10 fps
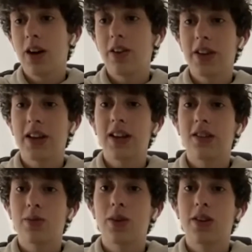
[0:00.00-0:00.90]
think he's the
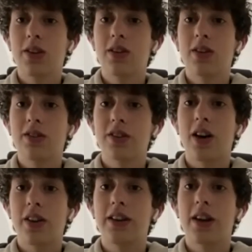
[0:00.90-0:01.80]
one to
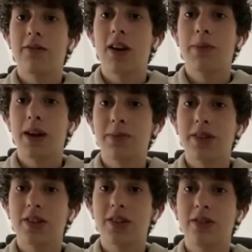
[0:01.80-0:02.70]
start in that right-back
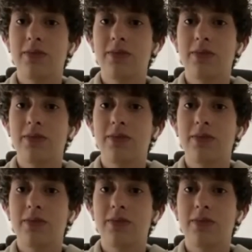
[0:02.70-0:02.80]
position.